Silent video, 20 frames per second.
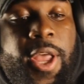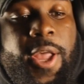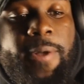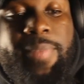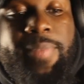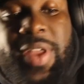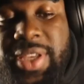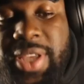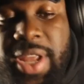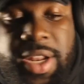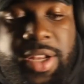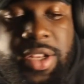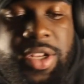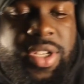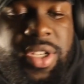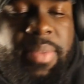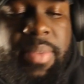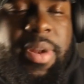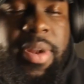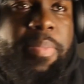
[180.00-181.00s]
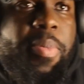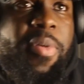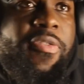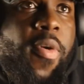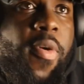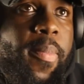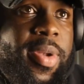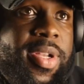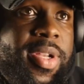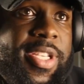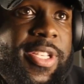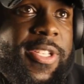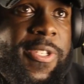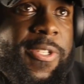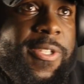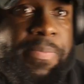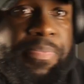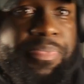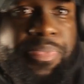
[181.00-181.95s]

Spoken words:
Let's get into some of the performances.